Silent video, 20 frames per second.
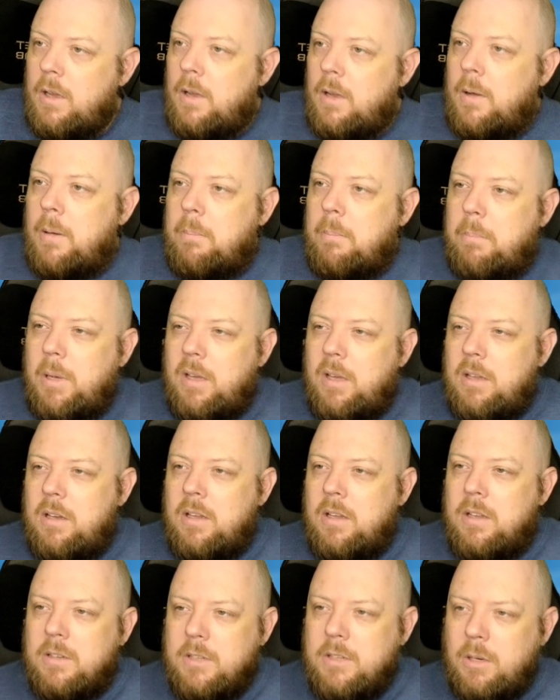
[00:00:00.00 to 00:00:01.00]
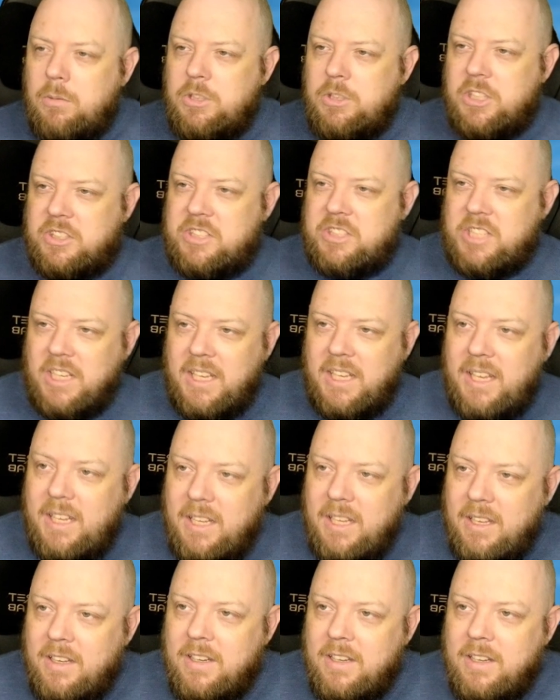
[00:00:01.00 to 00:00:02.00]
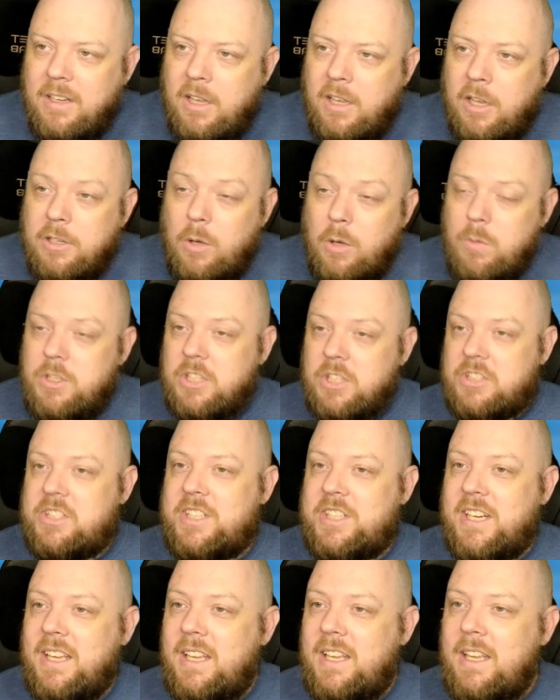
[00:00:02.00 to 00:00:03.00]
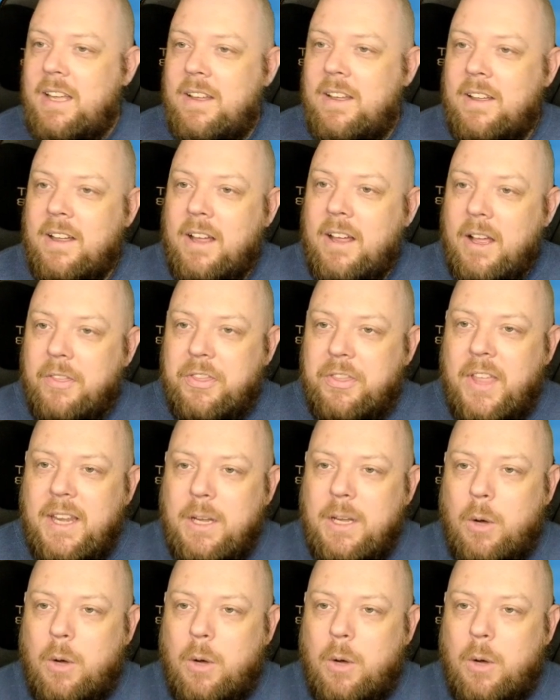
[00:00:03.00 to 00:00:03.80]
But don't you see? Don't you see? They don't